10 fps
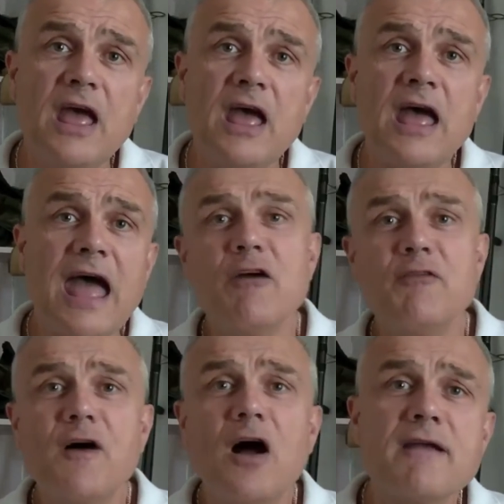how
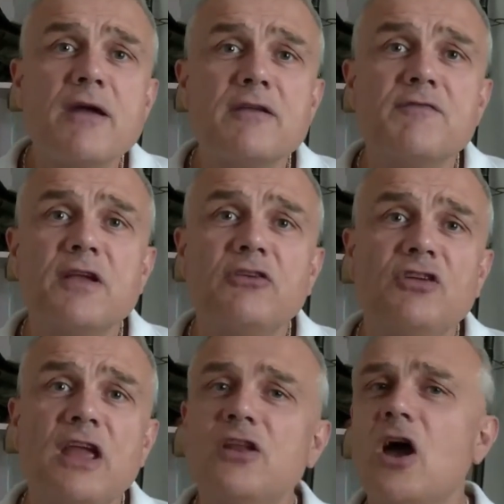far out you're
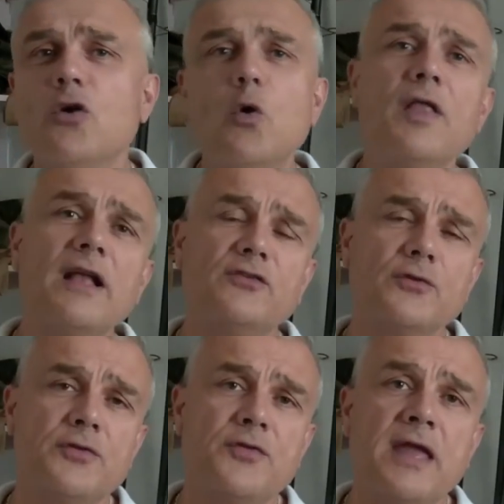fishing, and all that
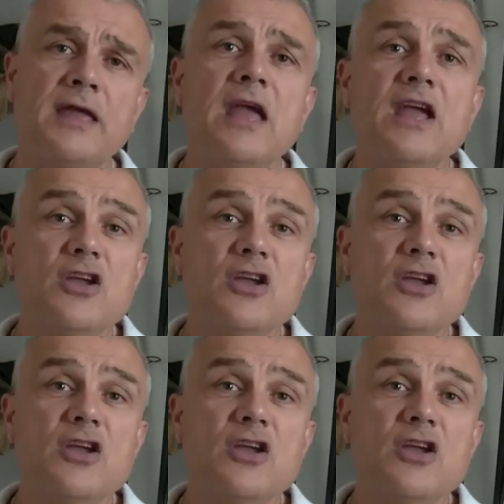sort of thing.